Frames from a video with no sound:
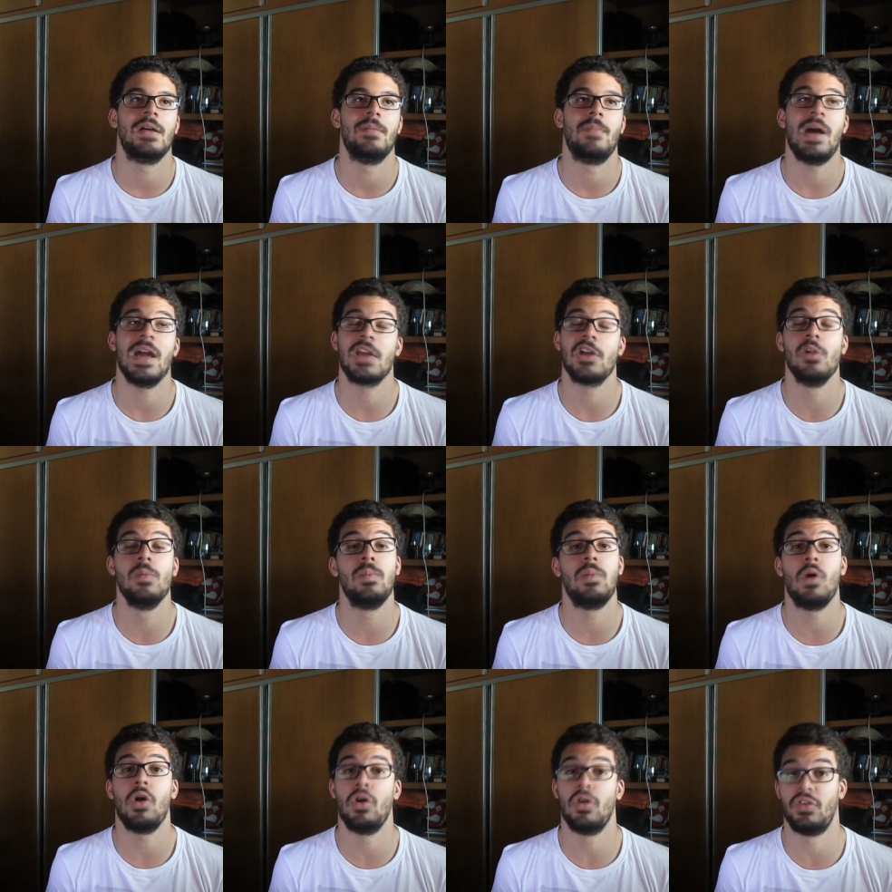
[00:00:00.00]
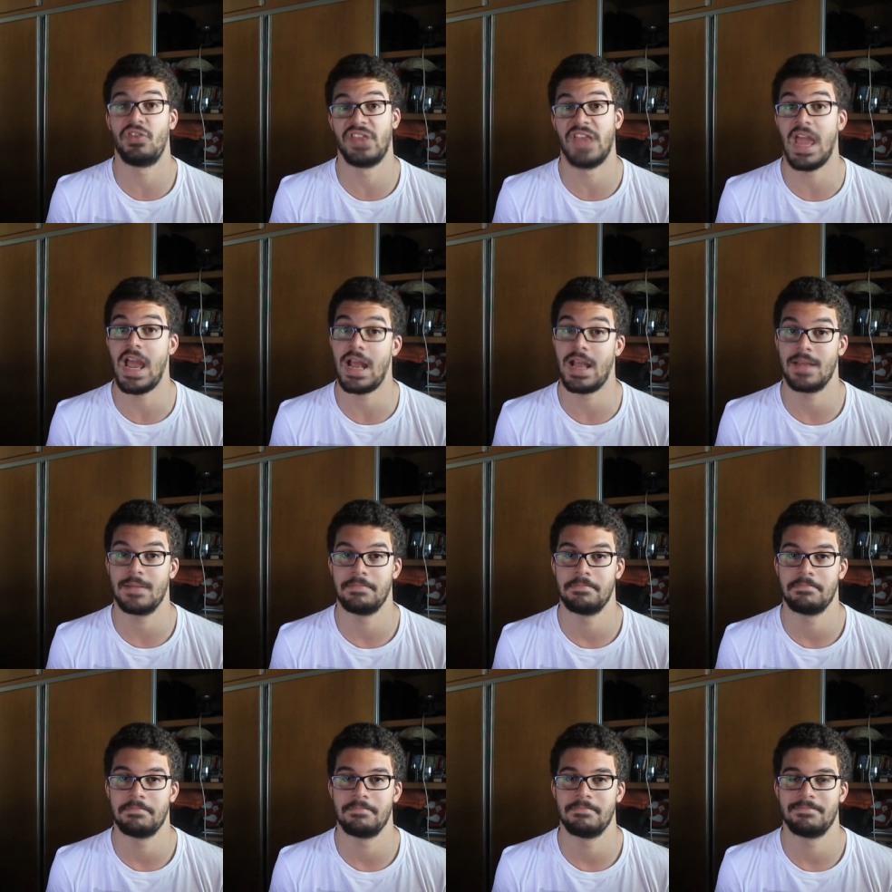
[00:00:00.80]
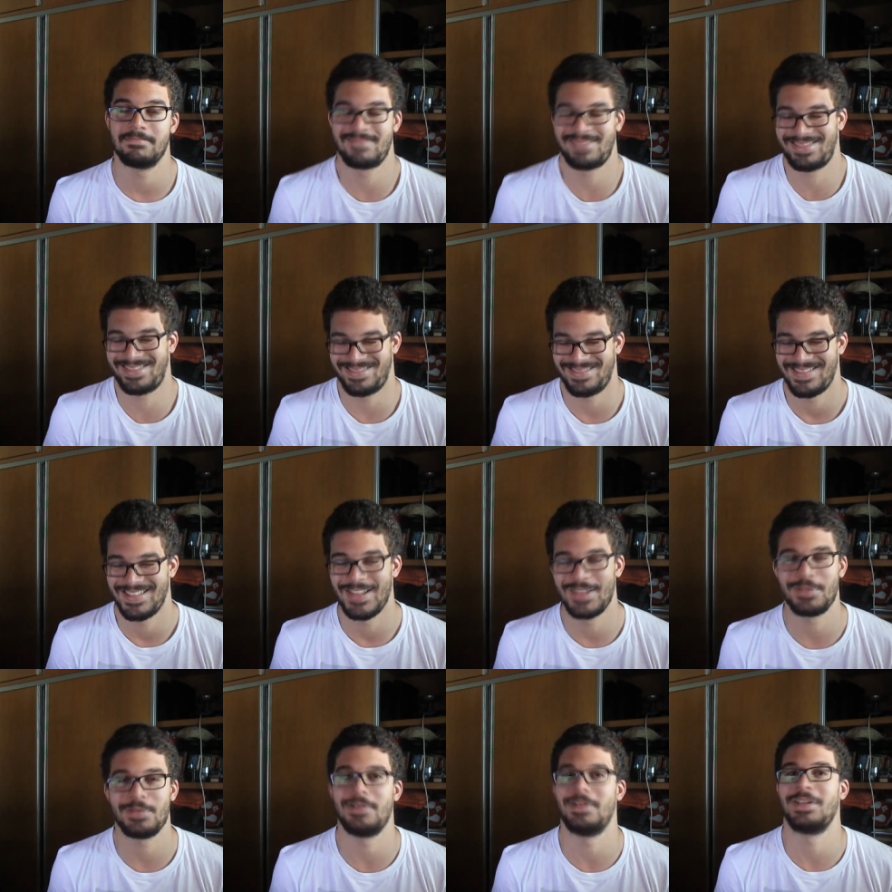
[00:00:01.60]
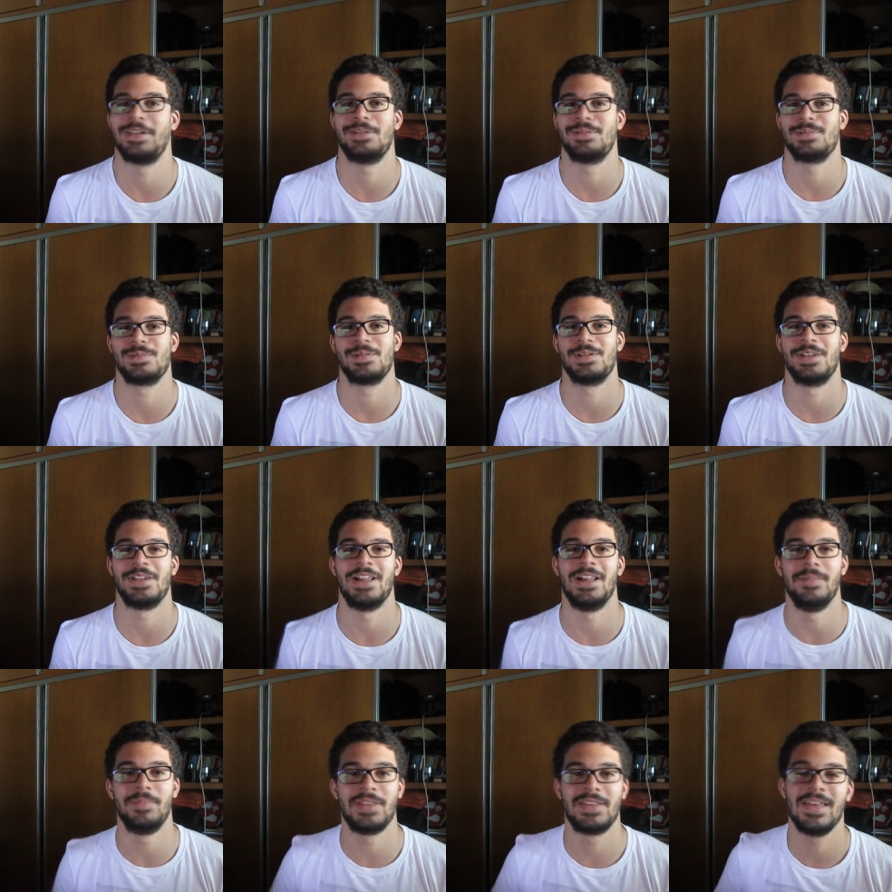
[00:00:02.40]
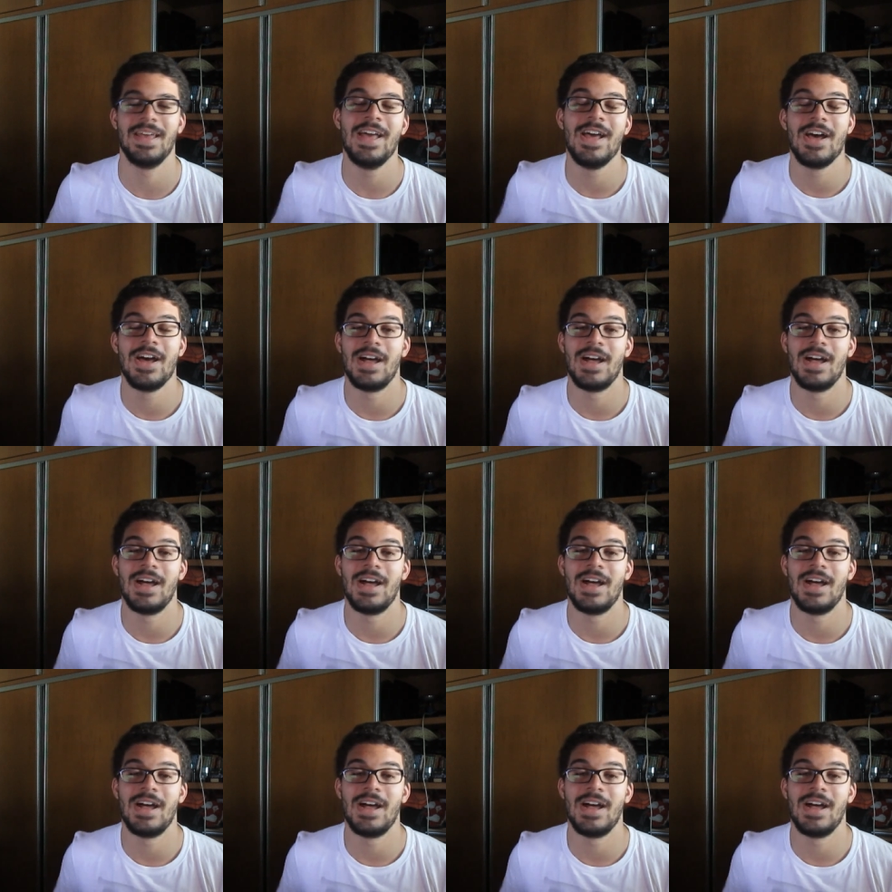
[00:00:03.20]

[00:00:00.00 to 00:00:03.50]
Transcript: Michael Balzac. Sorry, couldn't help it.